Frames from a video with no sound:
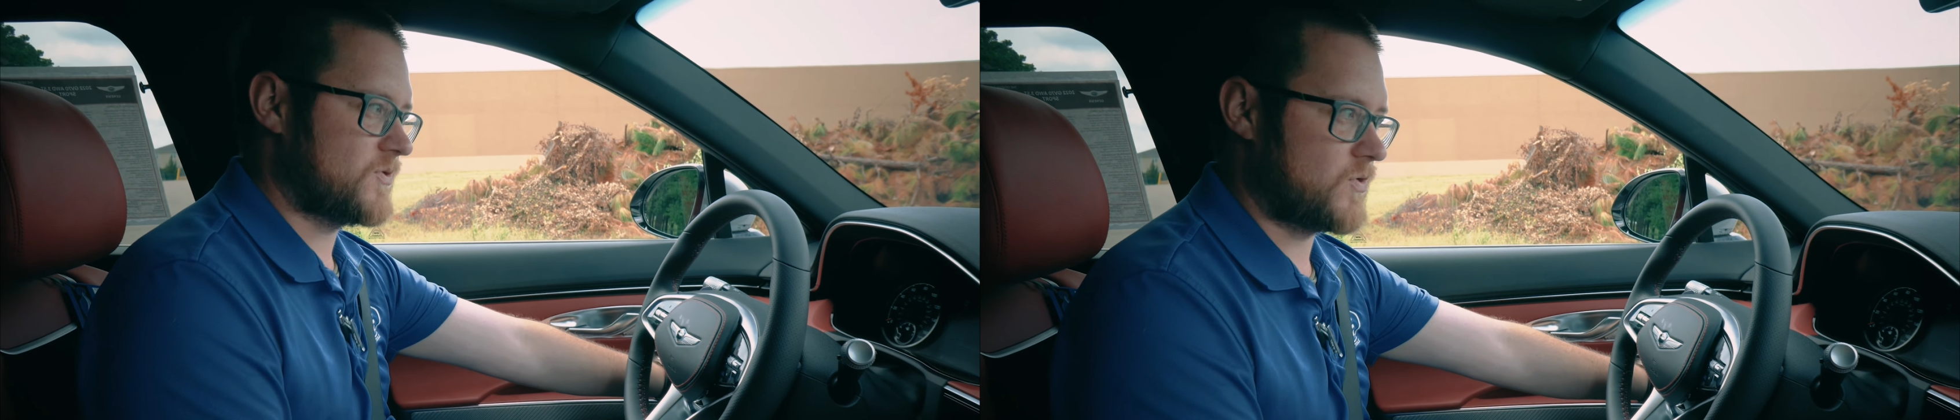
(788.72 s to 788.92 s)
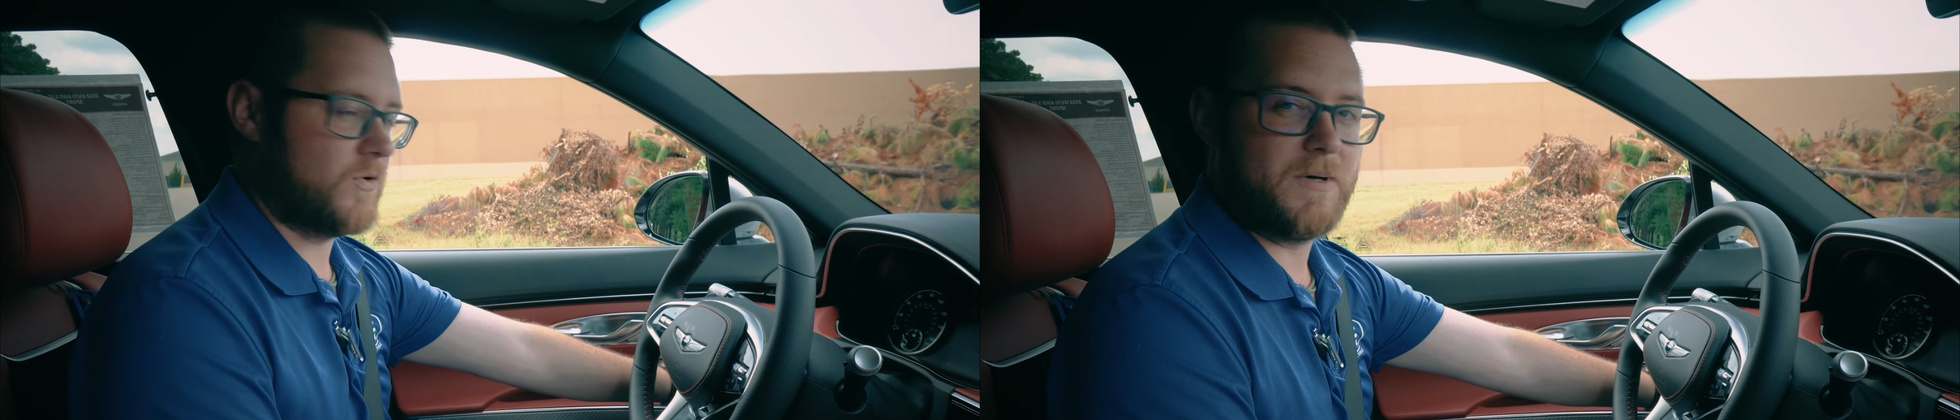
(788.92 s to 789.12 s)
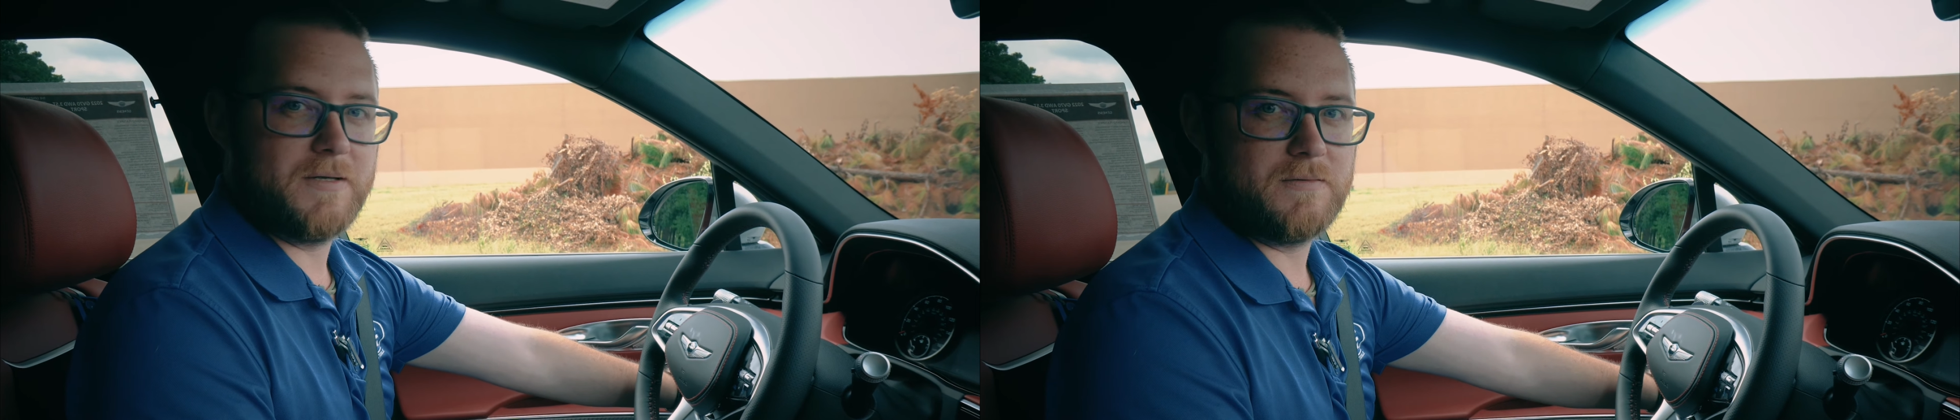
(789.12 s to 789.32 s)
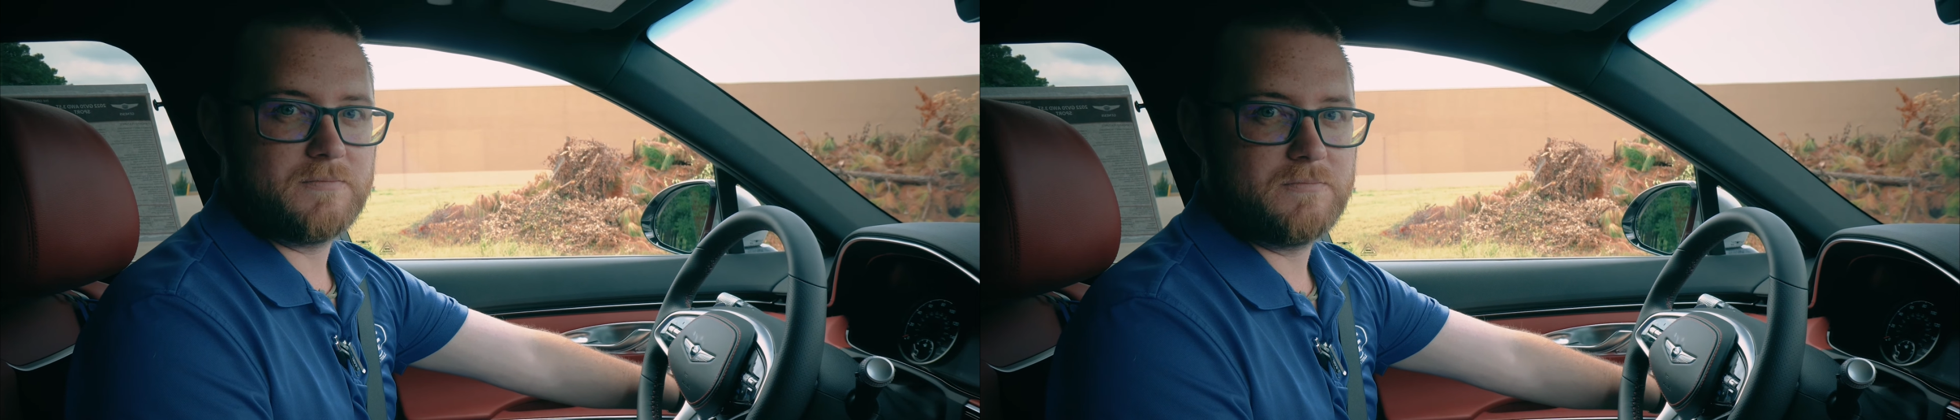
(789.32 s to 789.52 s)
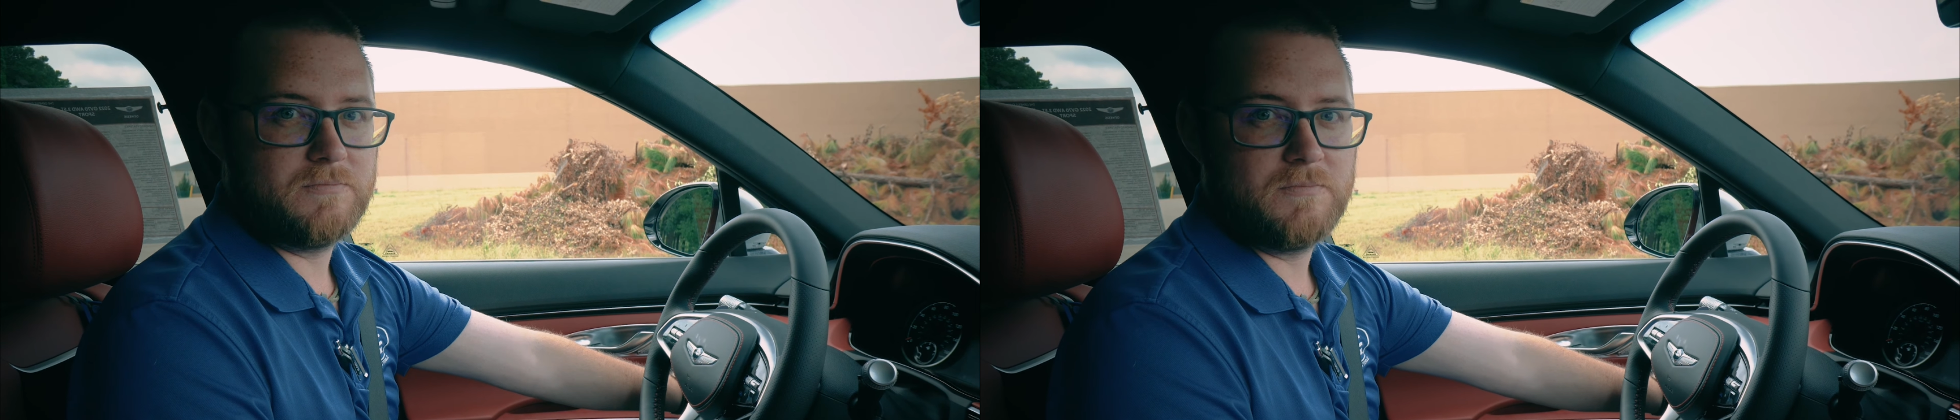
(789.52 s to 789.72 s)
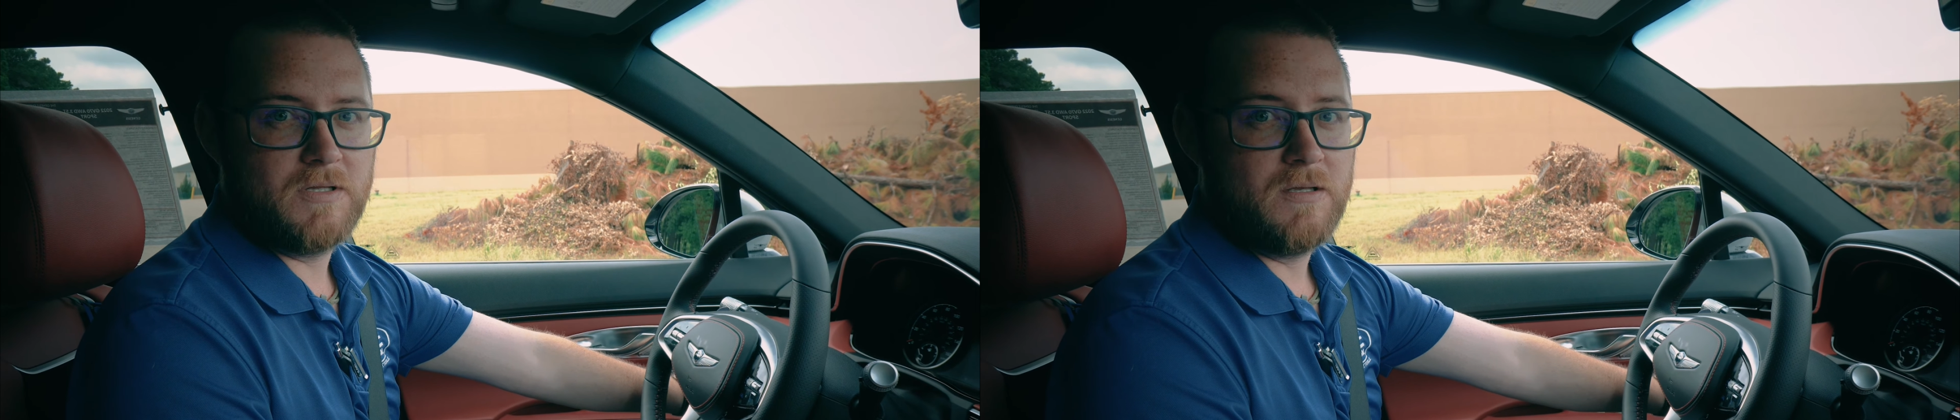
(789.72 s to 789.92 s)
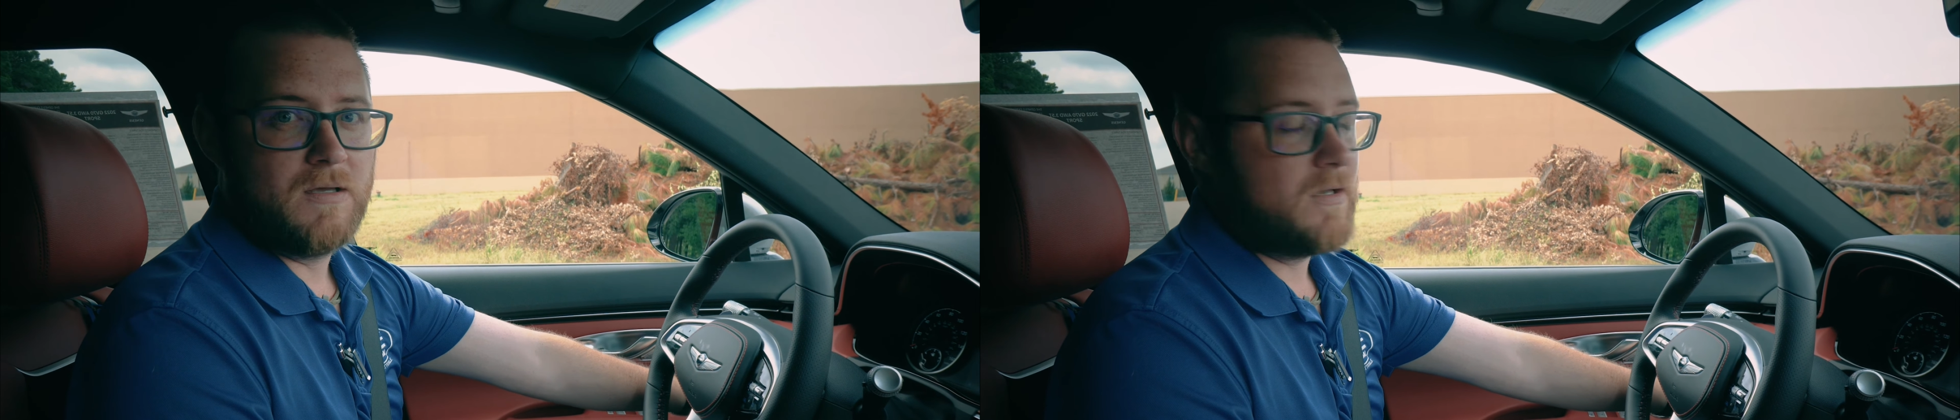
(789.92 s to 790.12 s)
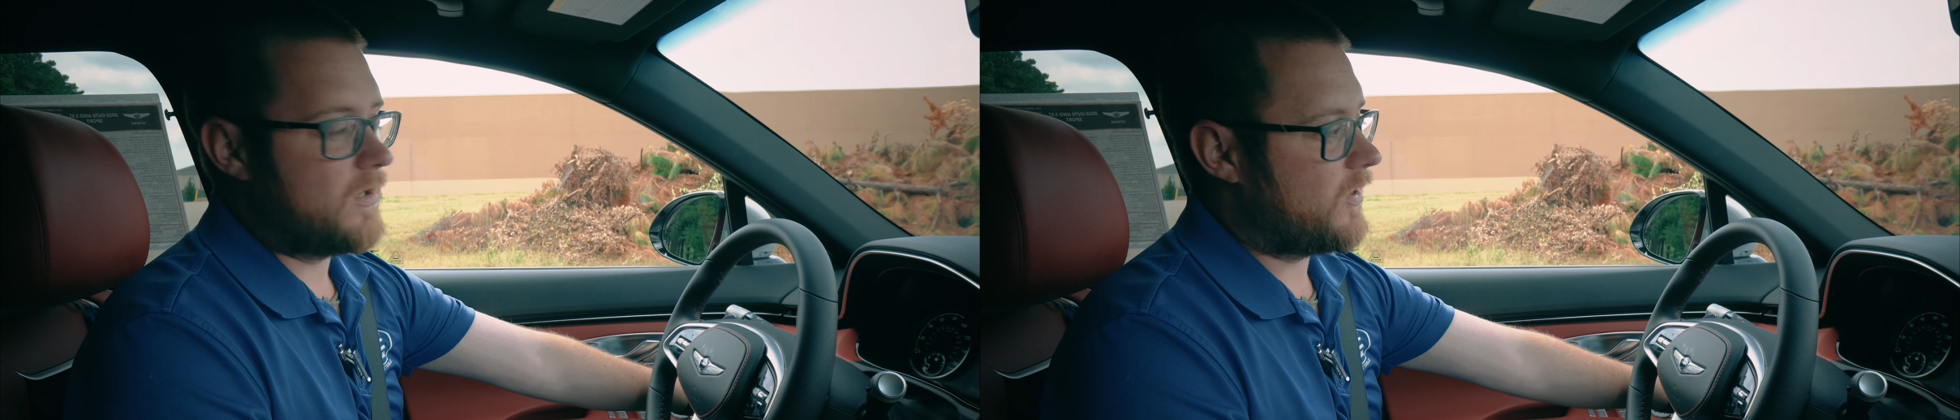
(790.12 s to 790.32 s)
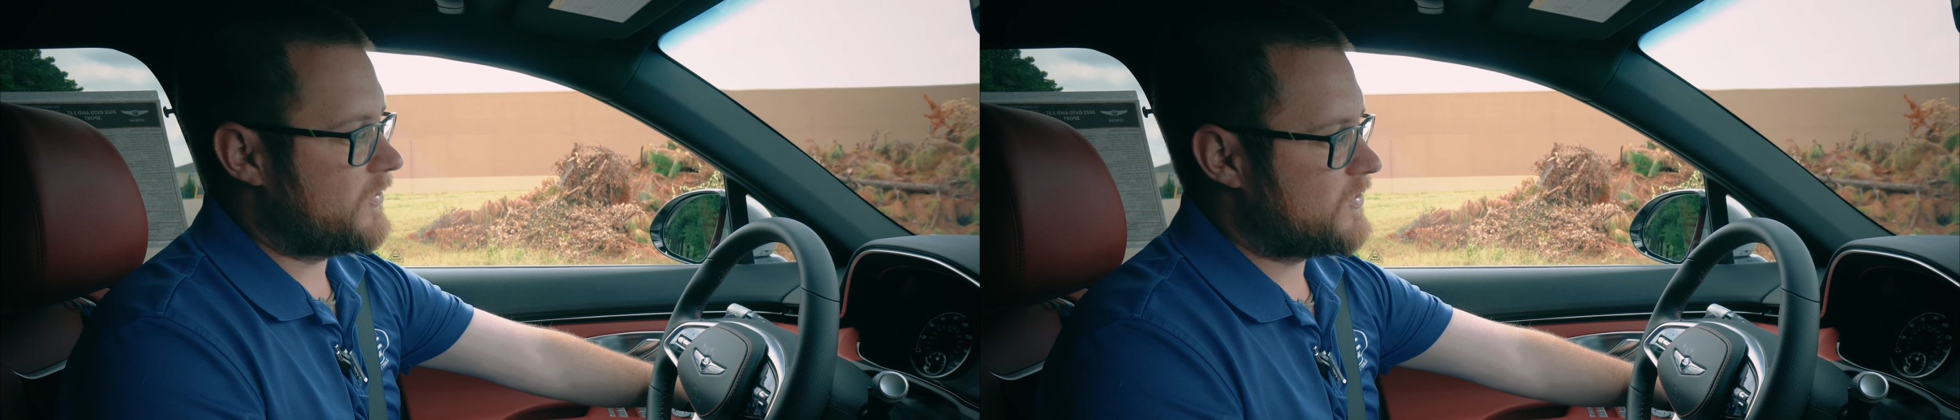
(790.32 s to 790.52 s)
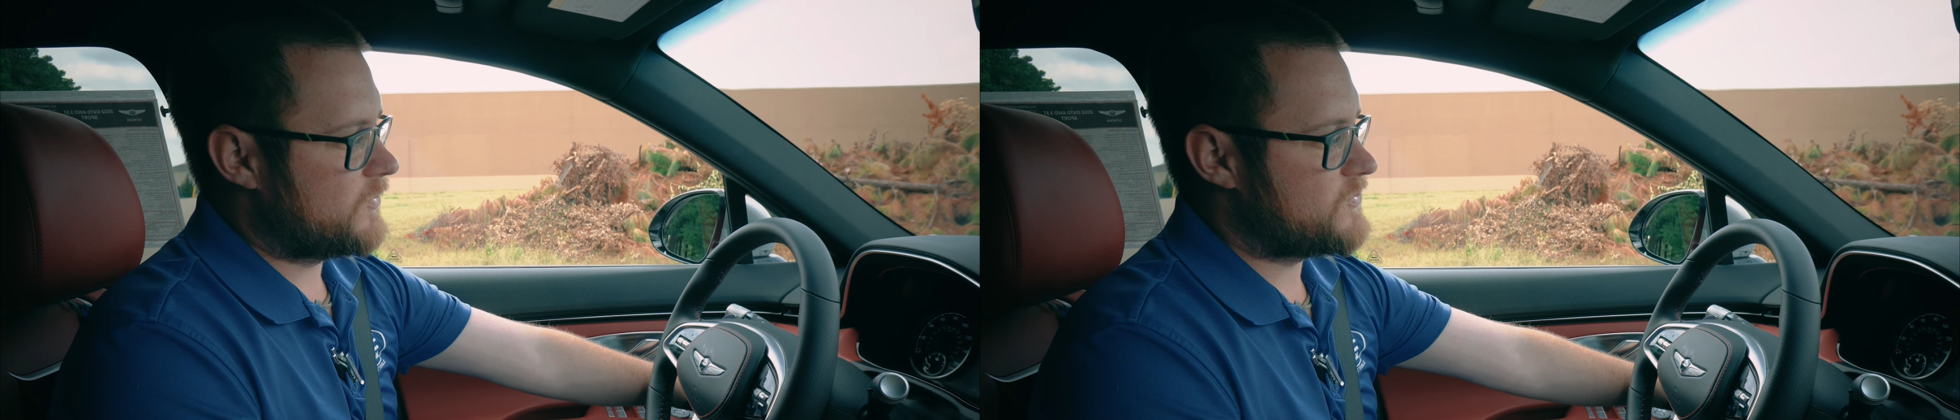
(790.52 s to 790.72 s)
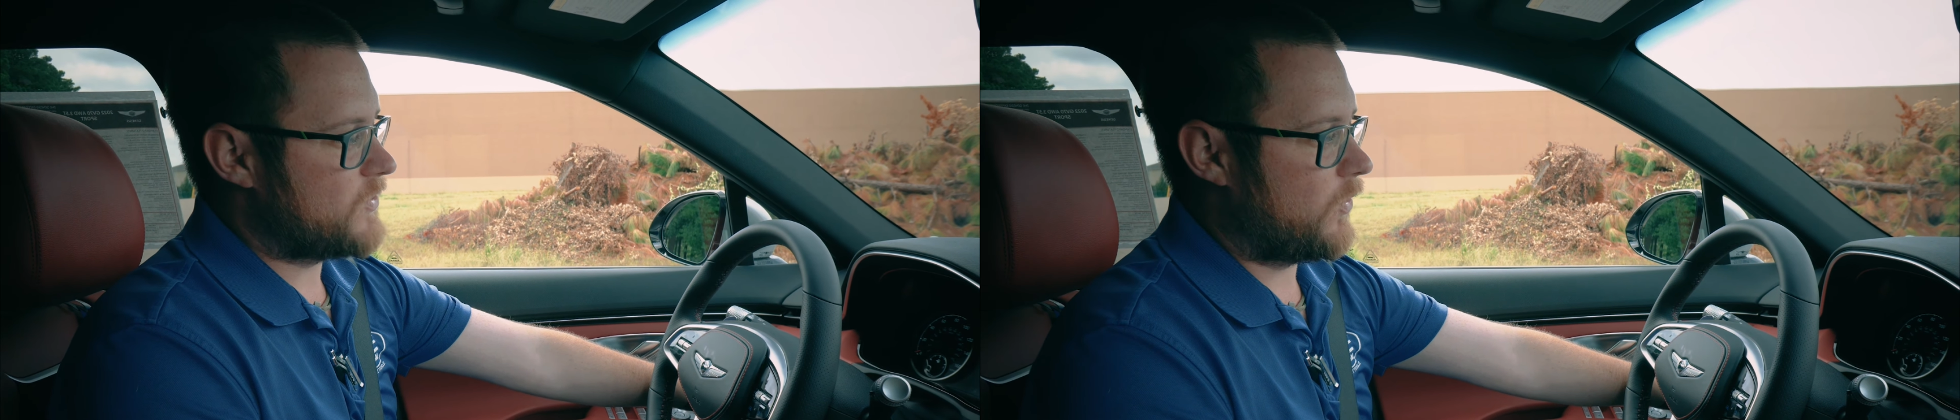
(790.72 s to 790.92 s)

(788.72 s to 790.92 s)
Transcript: control button. All you do is you